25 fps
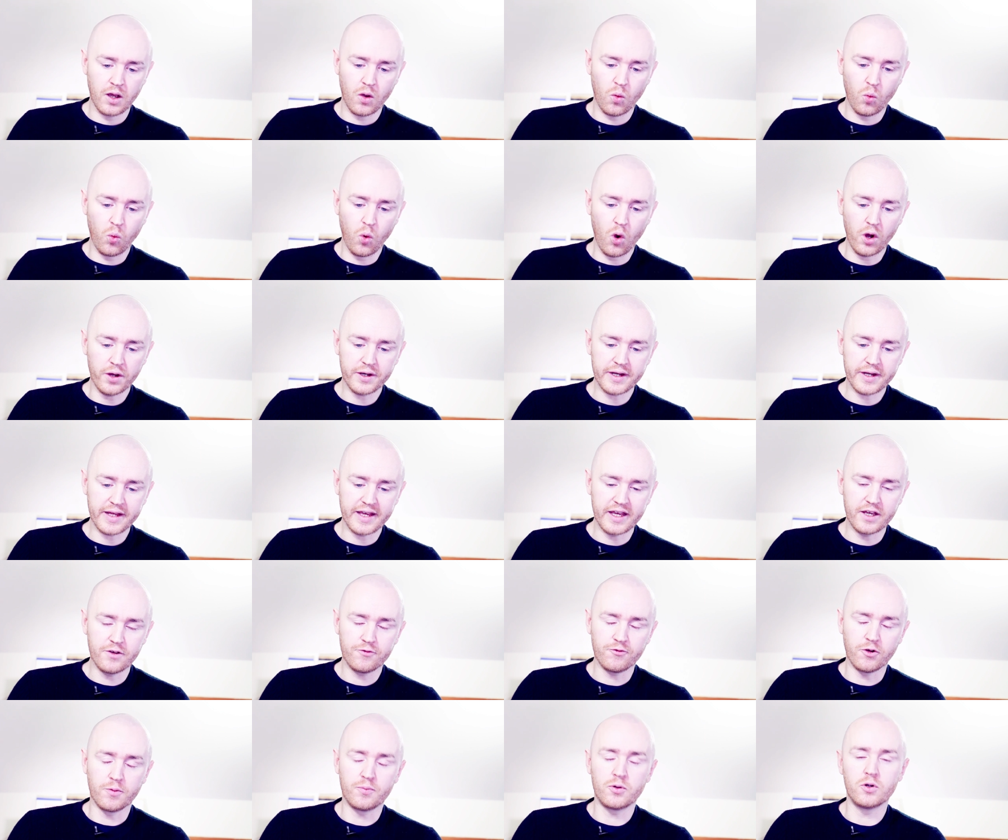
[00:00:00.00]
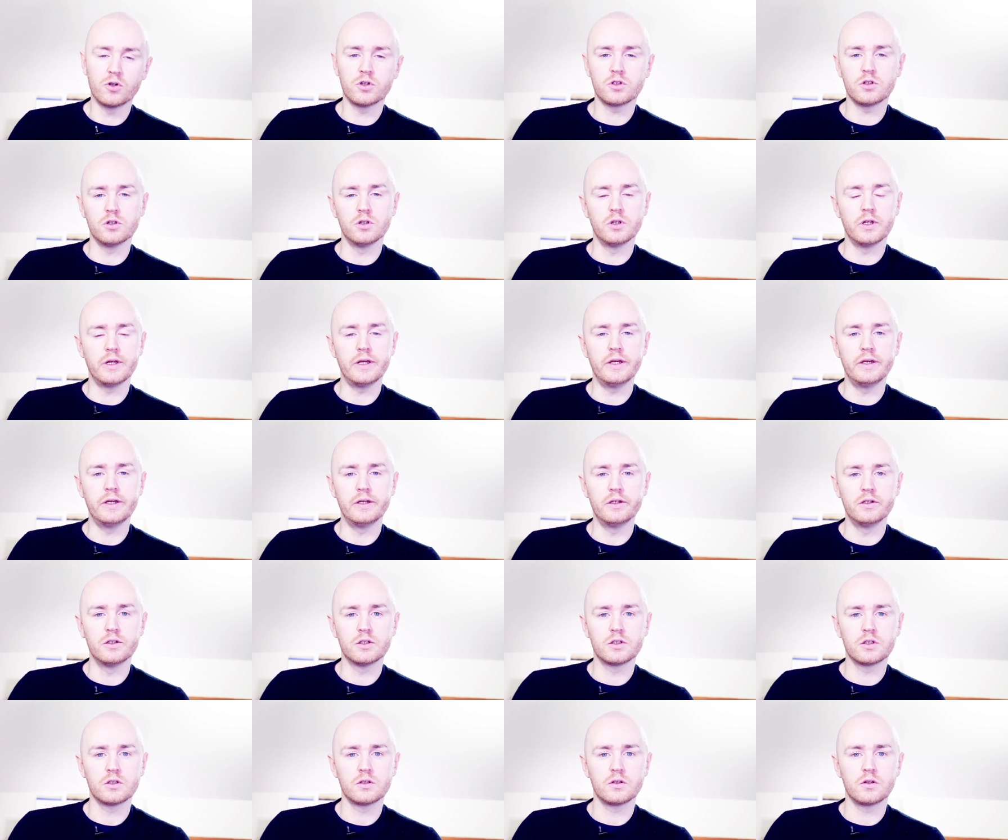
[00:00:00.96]
what if a person
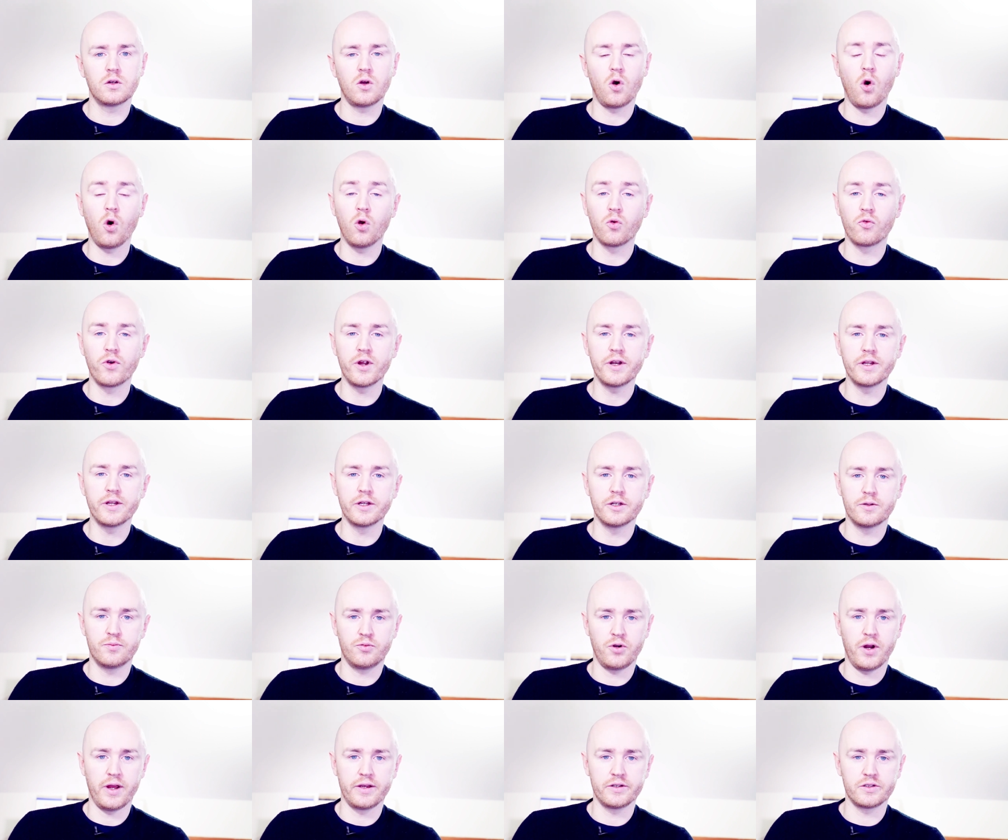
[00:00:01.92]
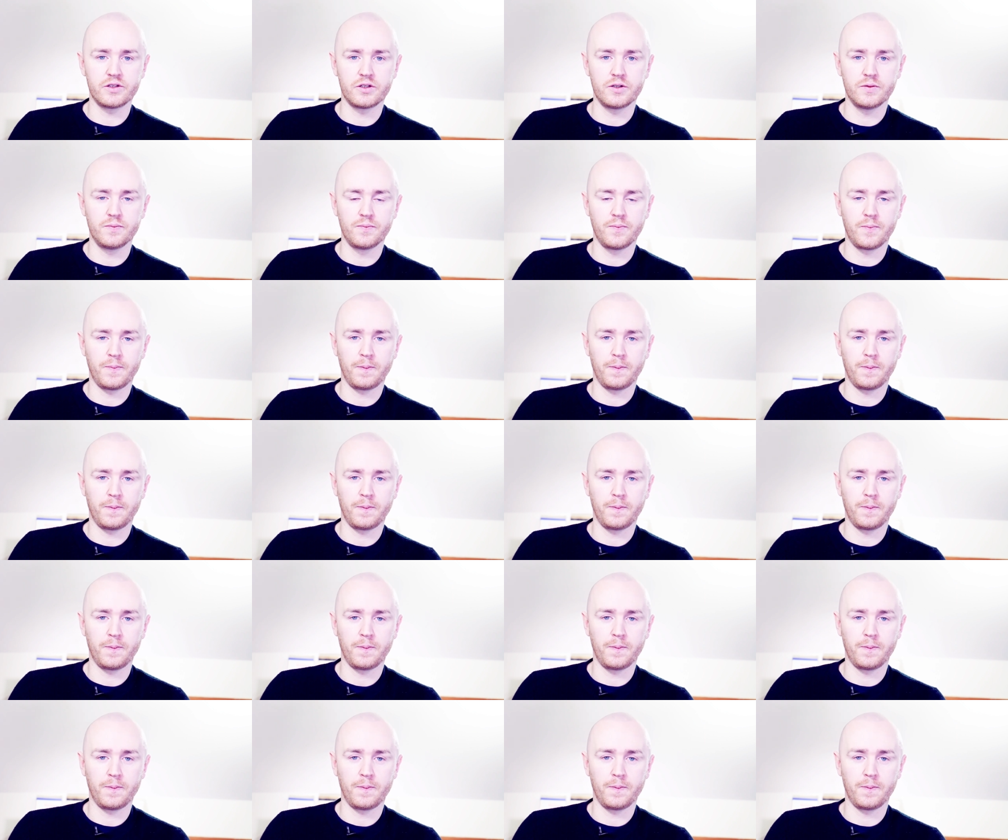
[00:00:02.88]
is already depressed?